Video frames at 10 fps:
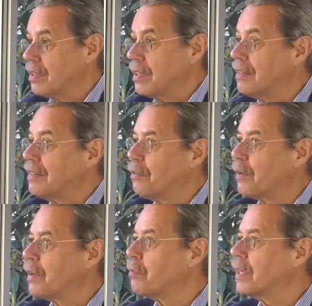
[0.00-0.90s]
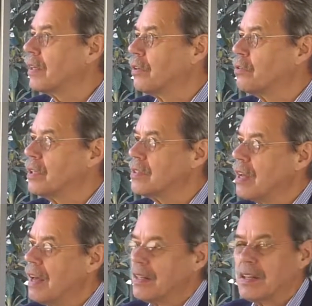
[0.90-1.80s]
the developing countries
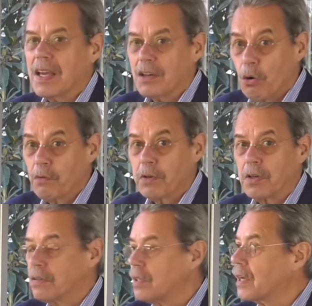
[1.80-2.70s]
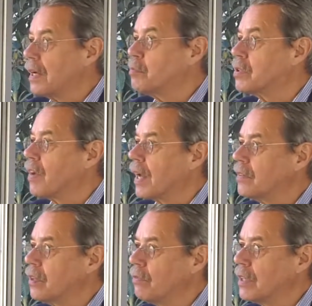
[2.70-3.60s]
take over the types of
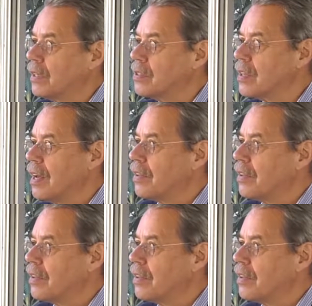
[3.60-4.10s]
activities